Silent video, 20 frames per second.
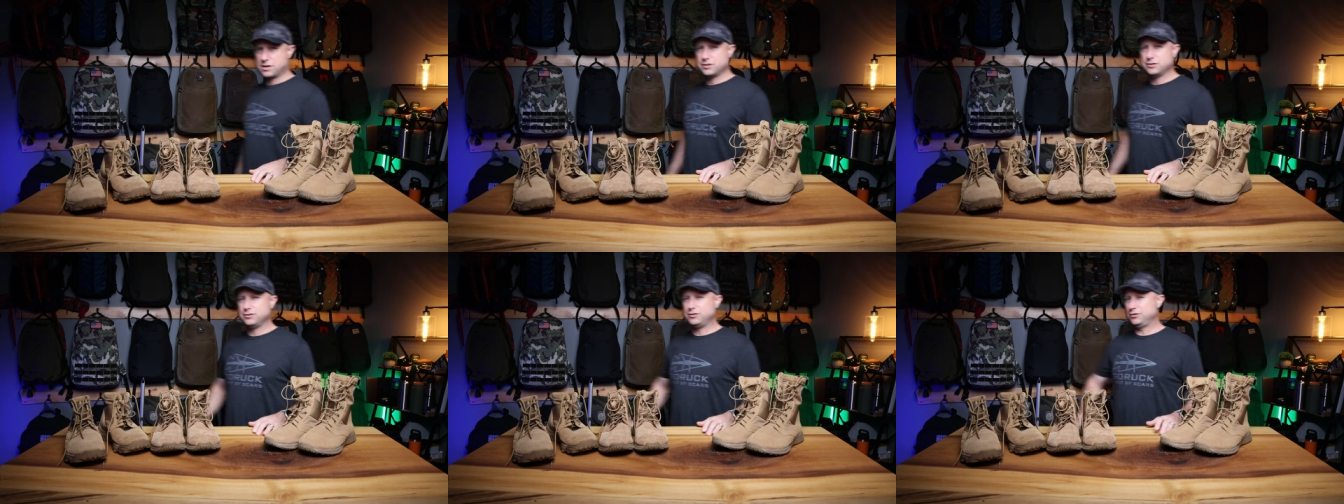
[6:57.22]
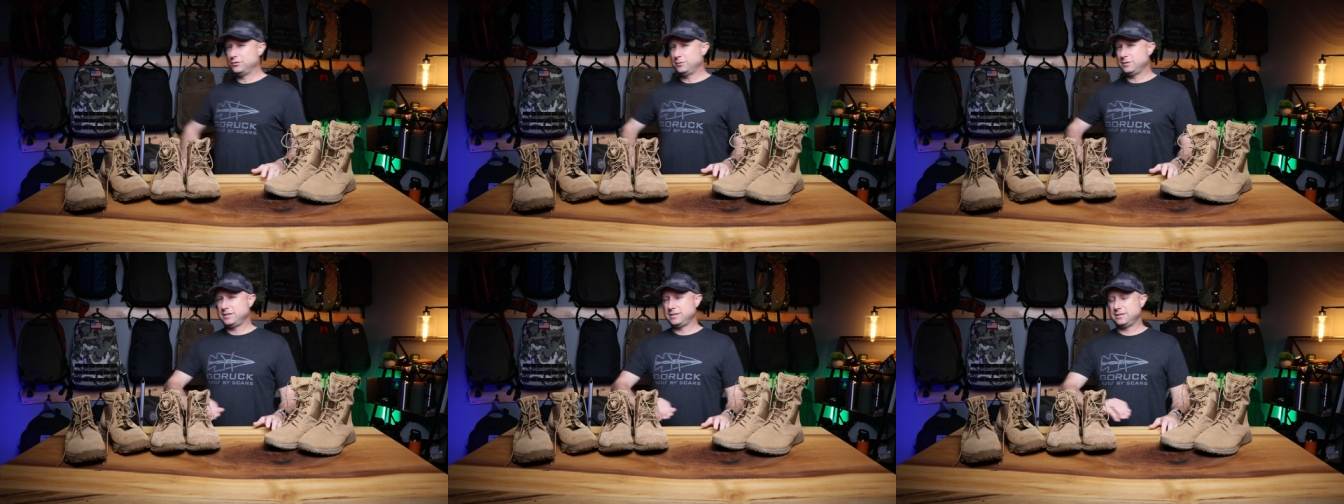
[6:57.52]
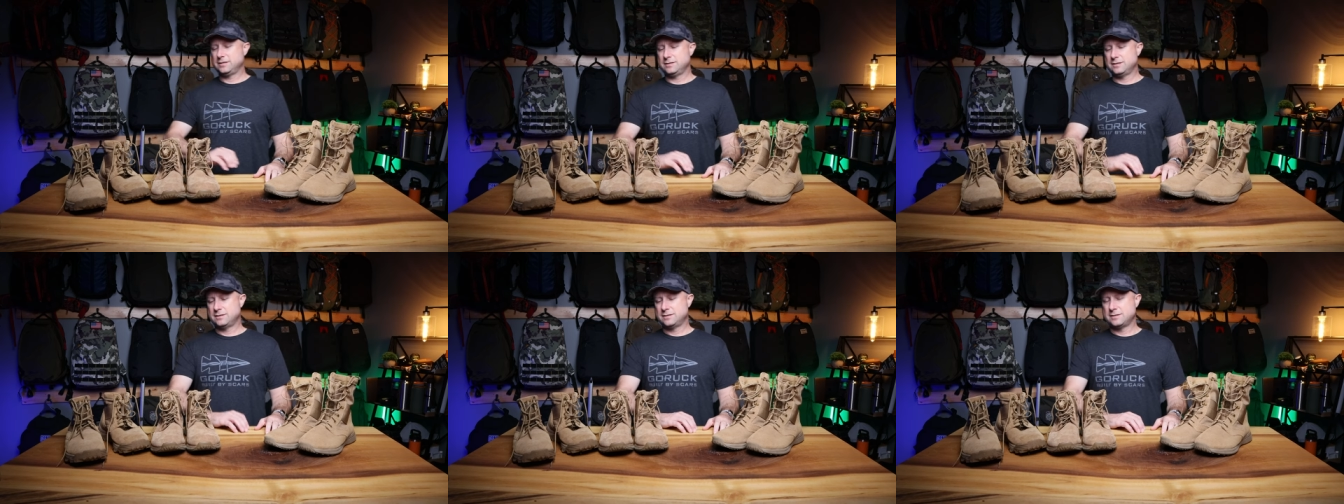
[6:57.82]
on doing
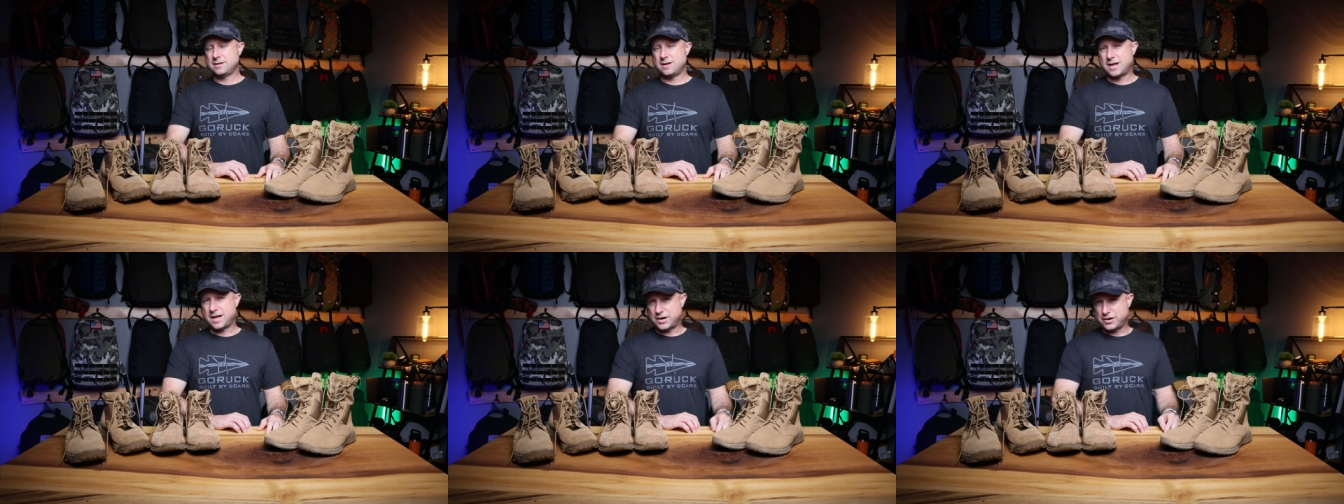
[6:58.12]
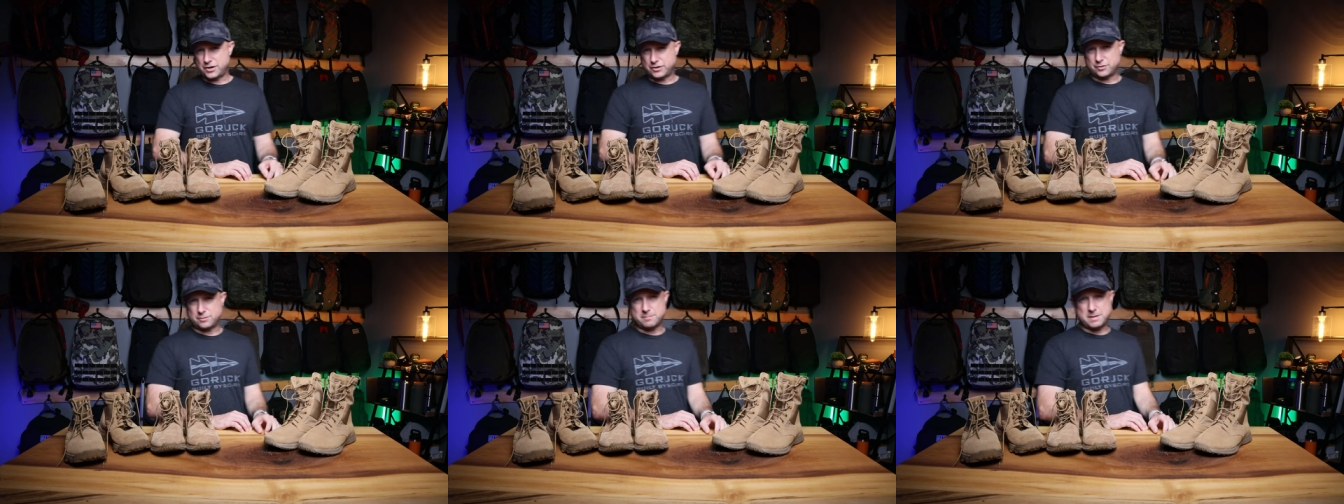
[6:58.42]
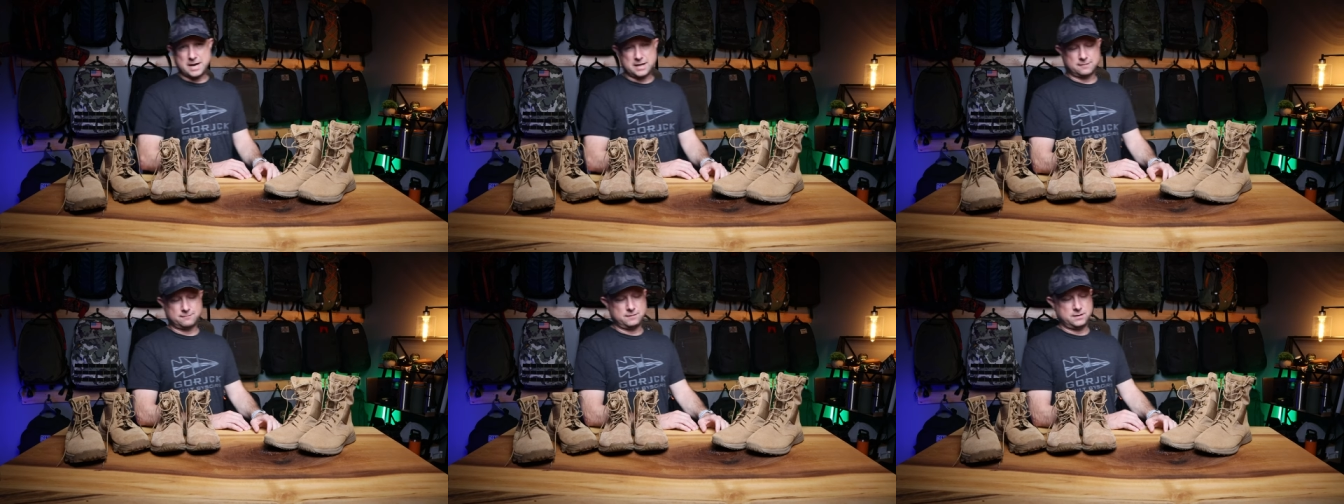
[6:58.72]
another
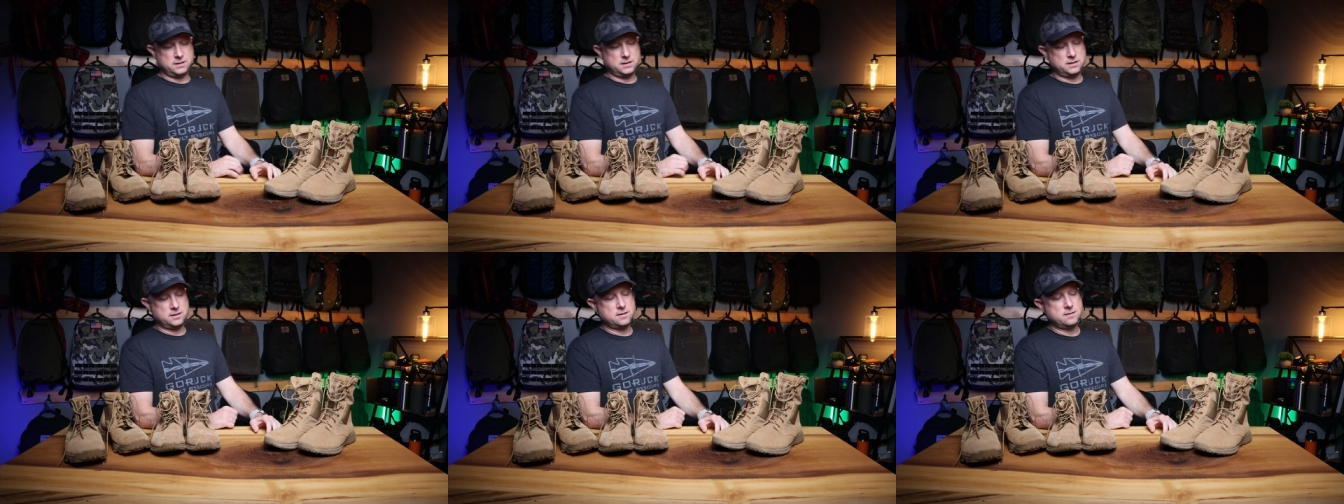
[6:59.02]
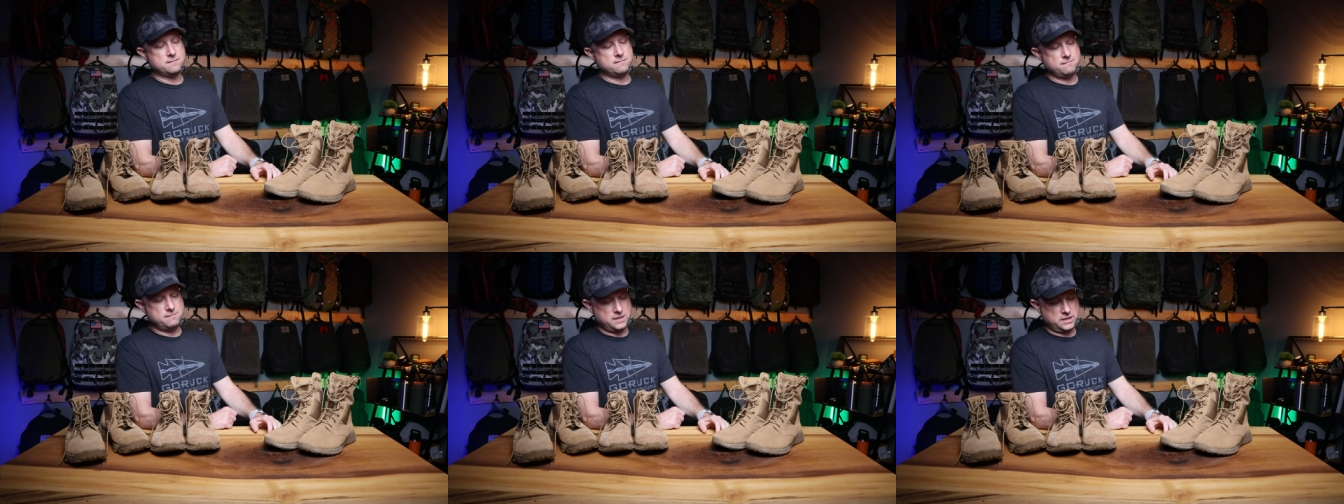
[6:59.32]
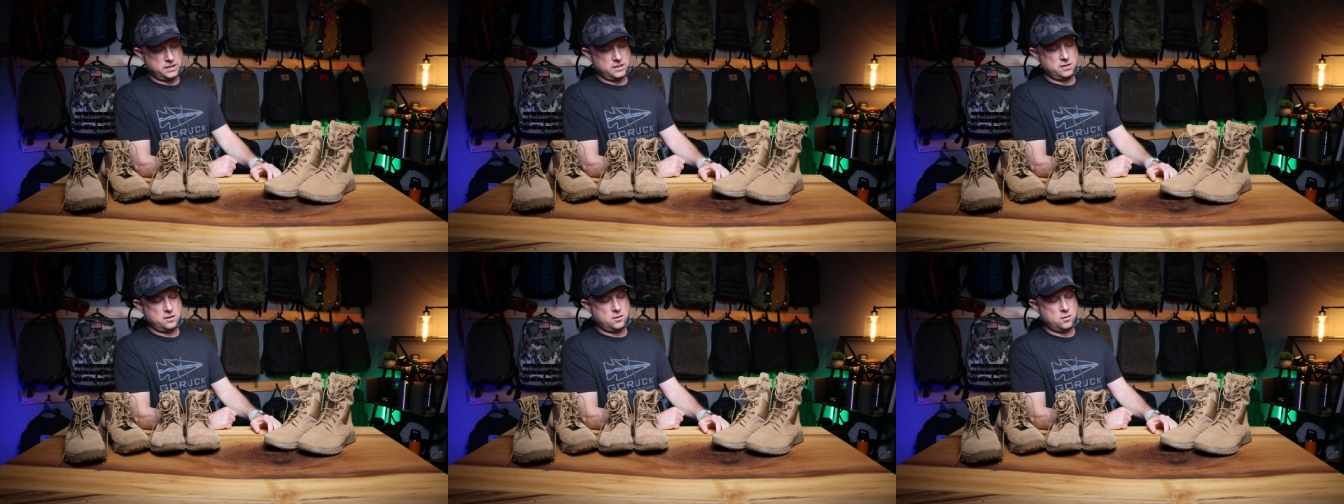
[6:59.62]
MacV
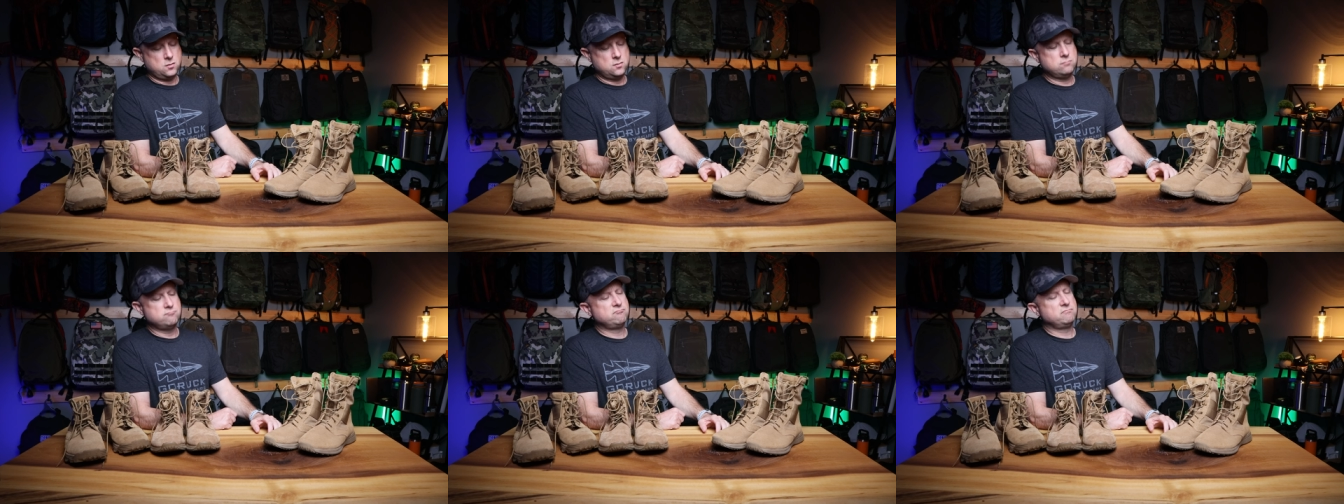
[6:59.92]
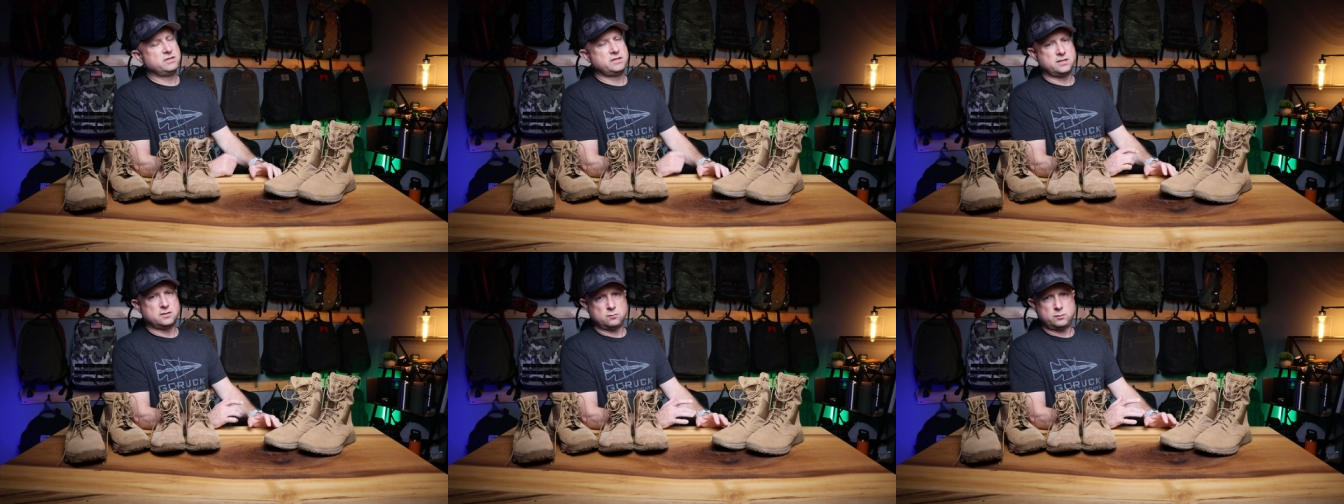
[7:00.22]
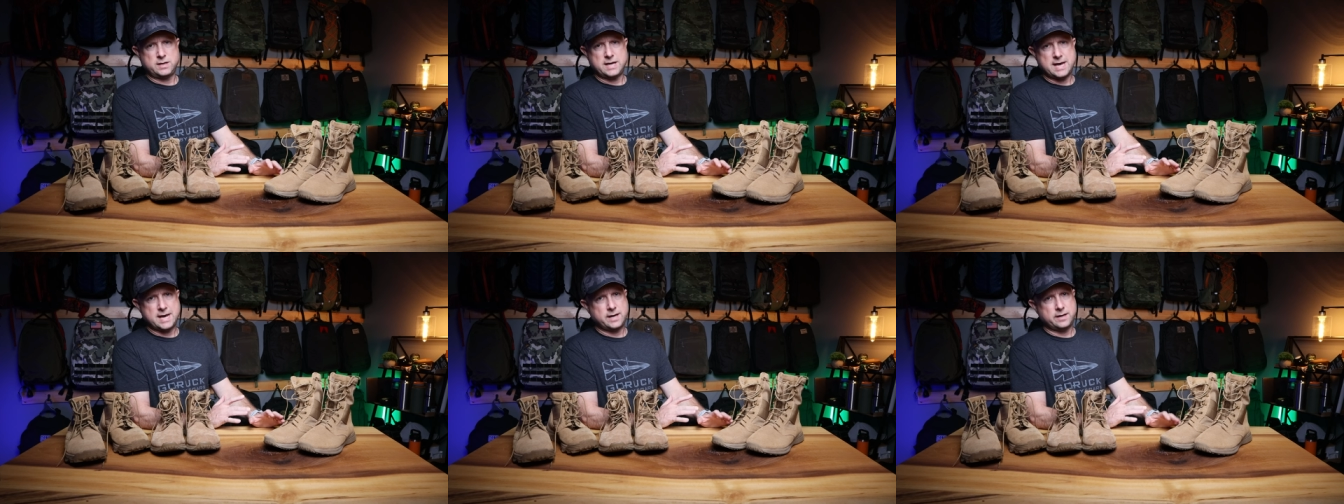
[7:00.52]
video until
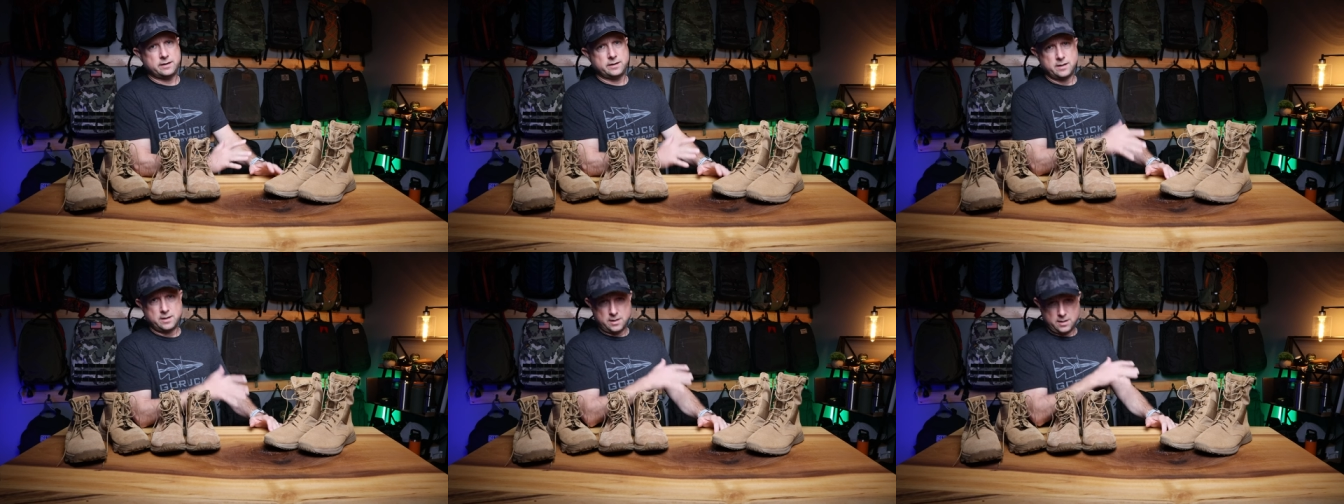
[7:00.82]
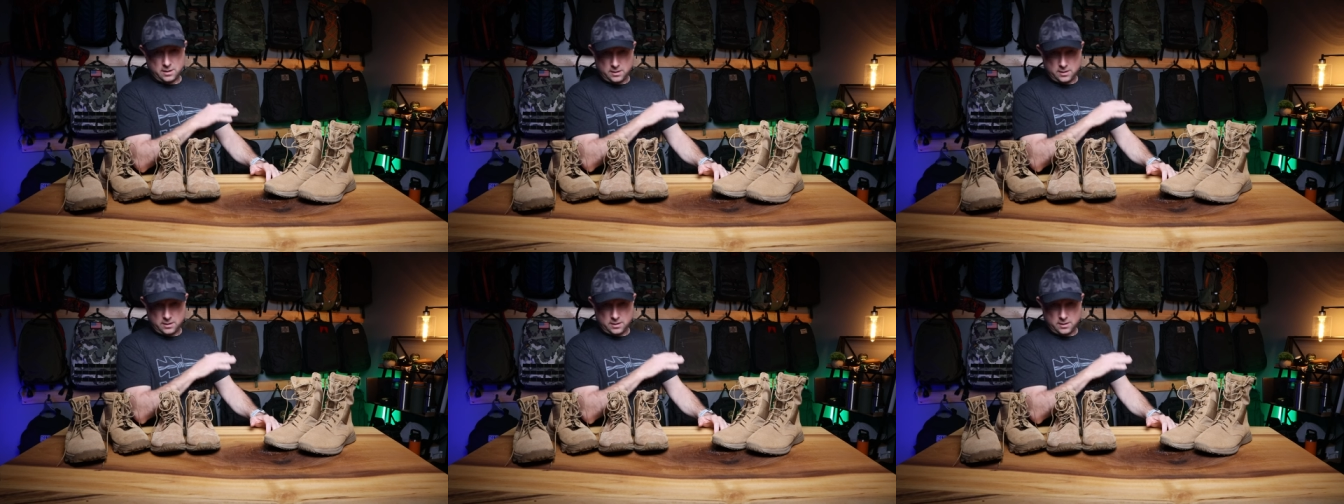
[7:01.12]
we had,